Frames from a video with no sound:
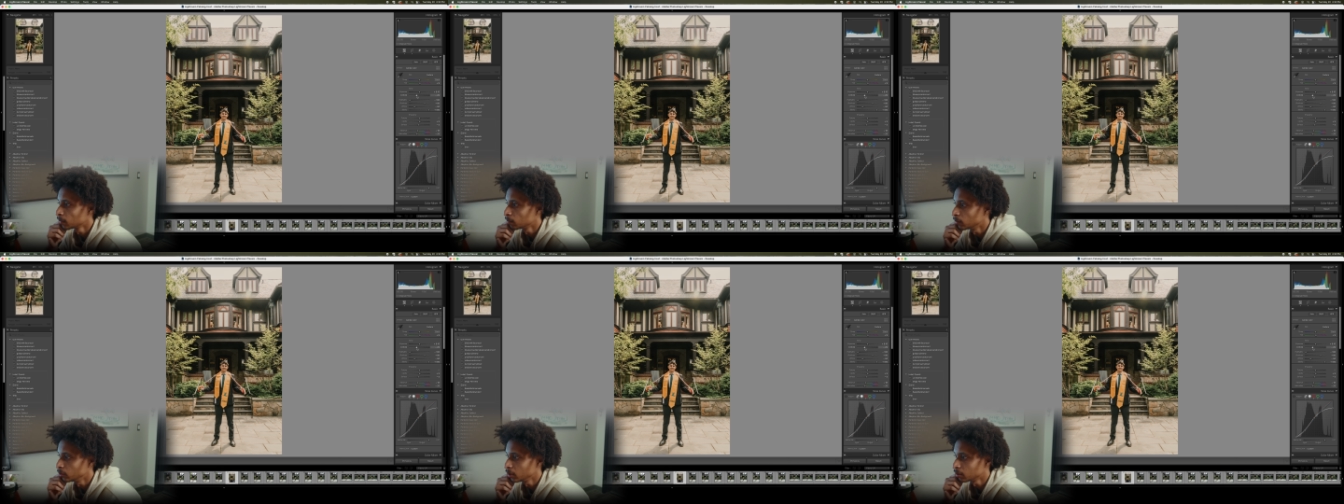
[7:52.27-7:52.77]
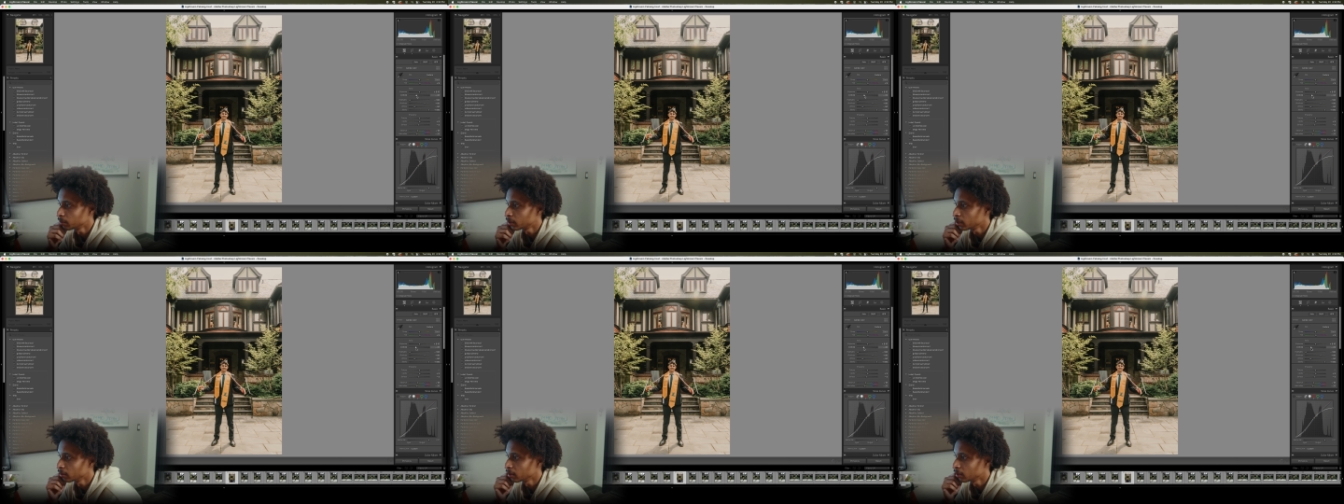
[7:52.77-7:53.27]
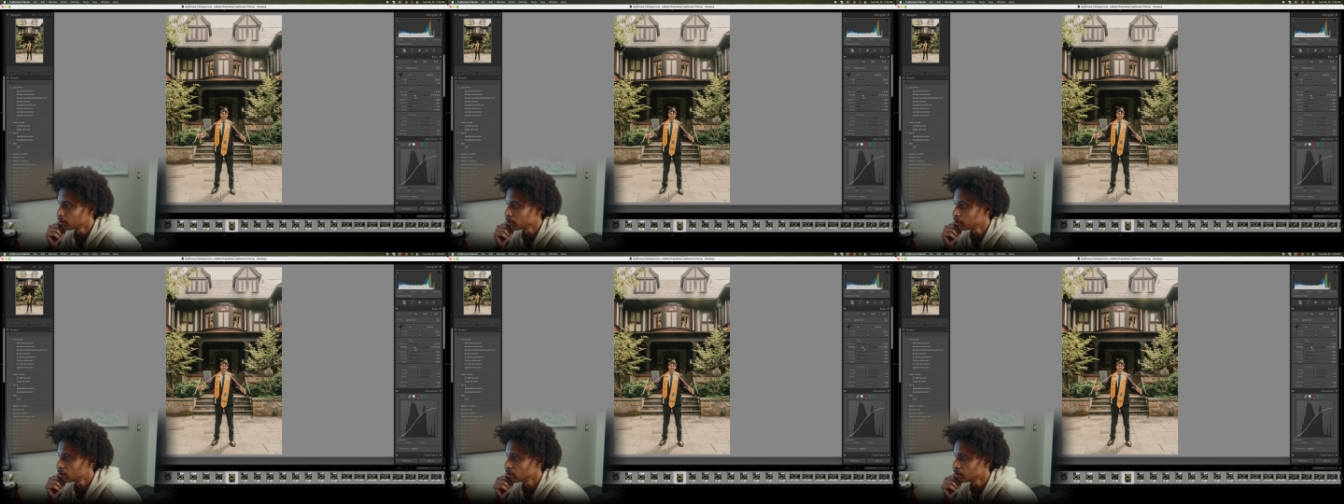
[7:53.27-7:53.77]
but we can play around with
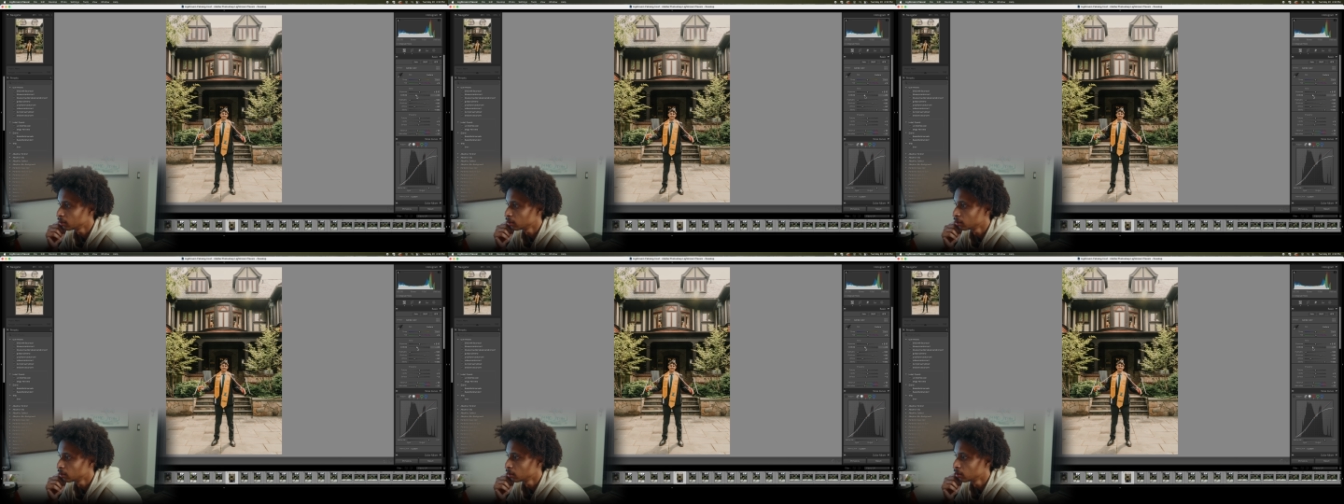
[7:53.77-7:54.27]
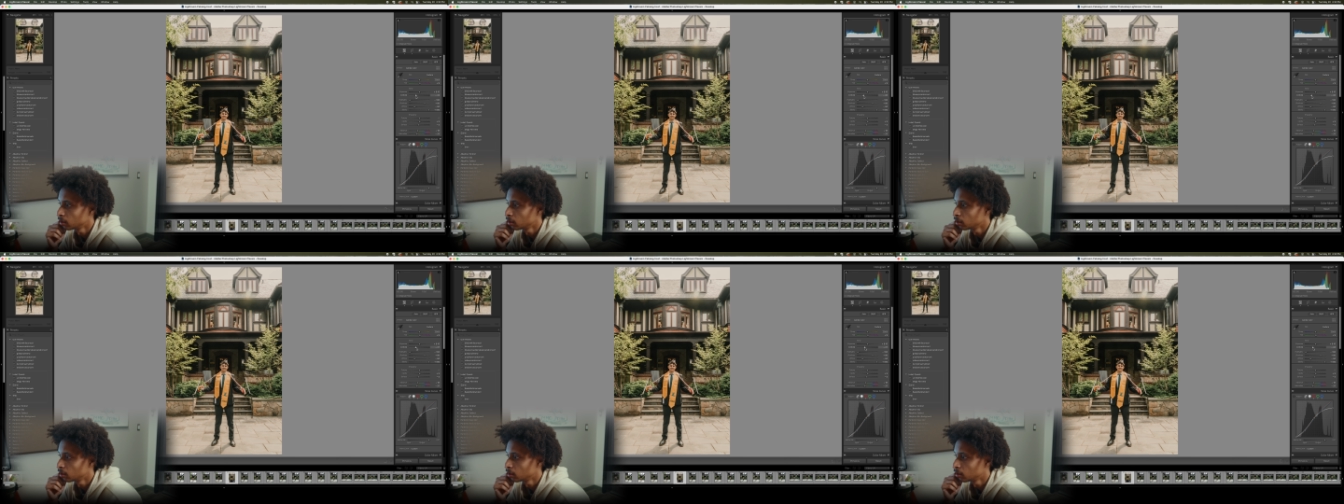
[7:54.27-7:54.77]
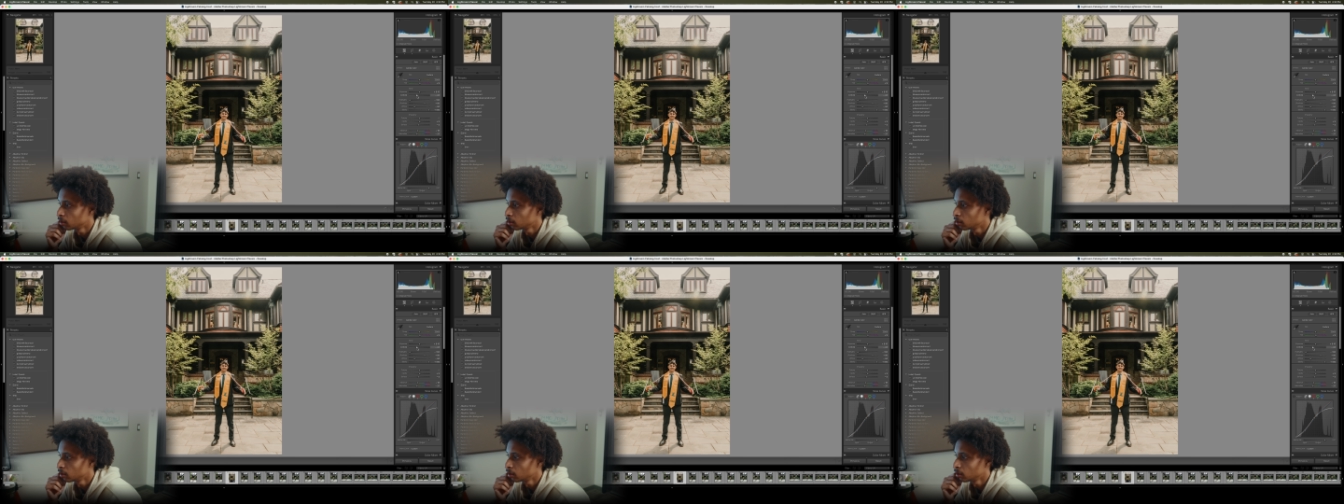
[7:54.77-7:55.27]
it.
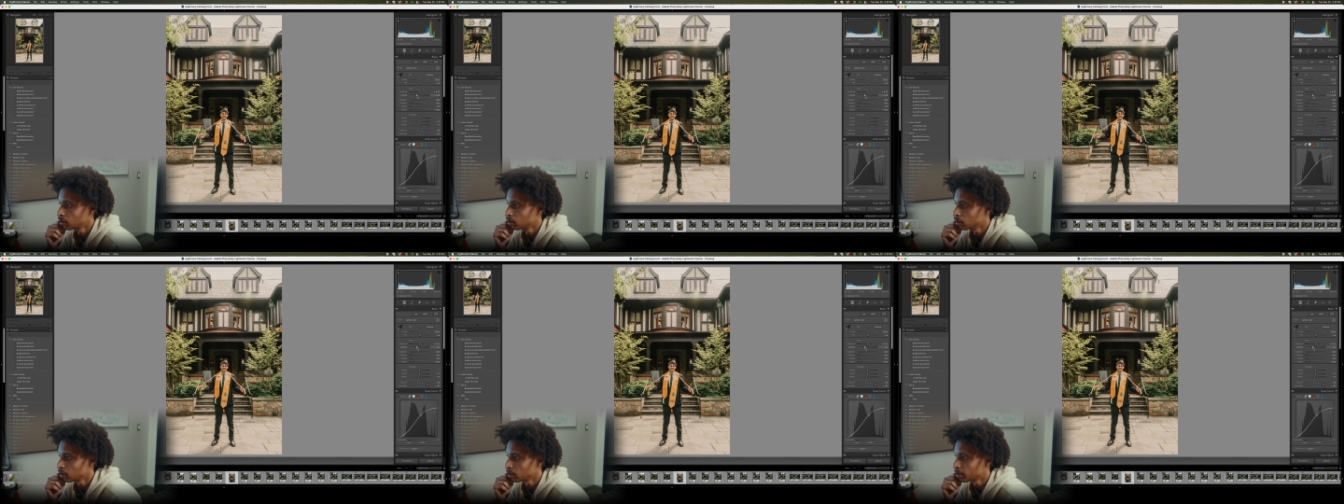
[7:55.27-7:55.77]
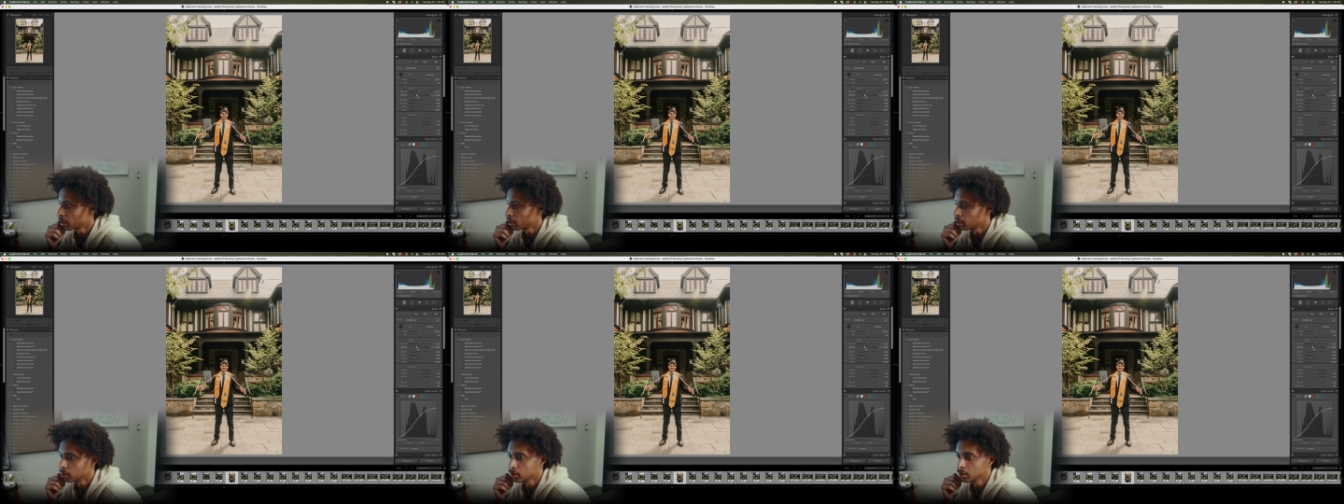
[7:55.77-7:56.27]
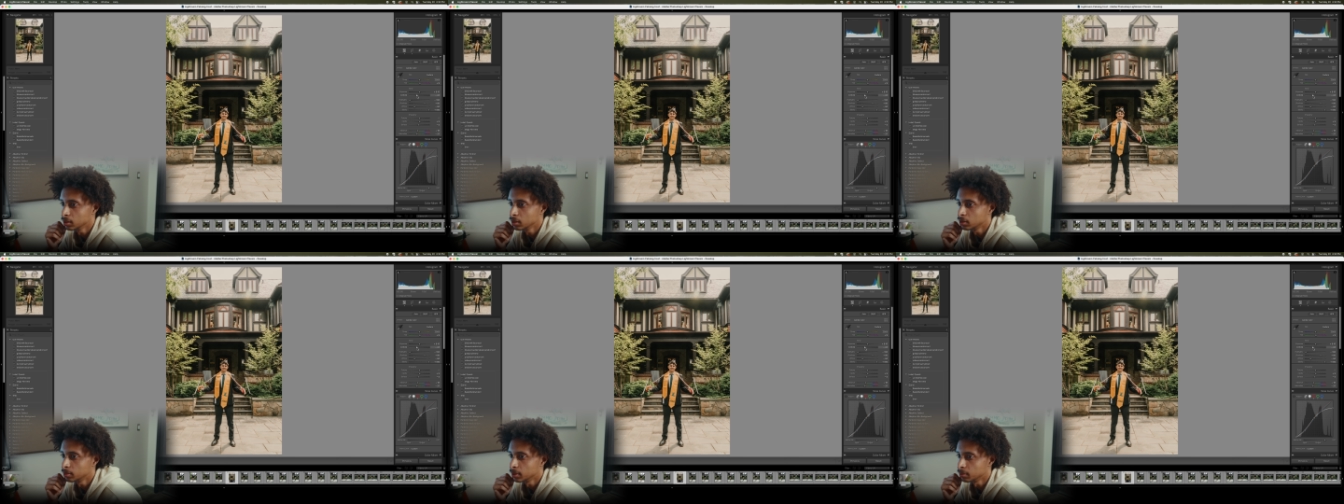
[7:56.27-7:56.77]
I think I'm gonna add a
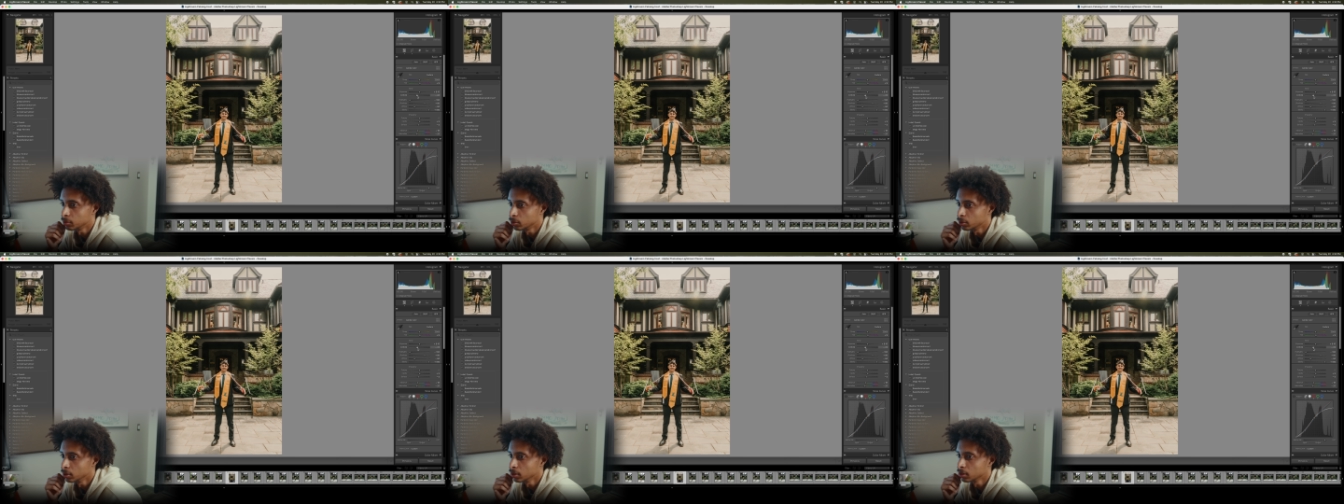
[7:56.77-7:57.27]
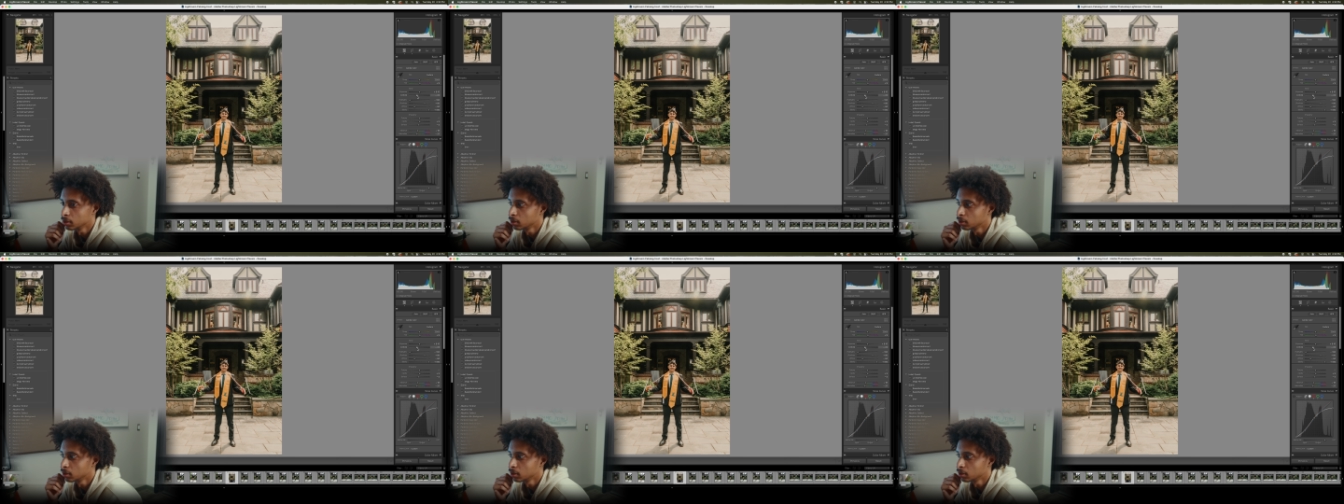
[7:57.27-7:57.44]
little bit more.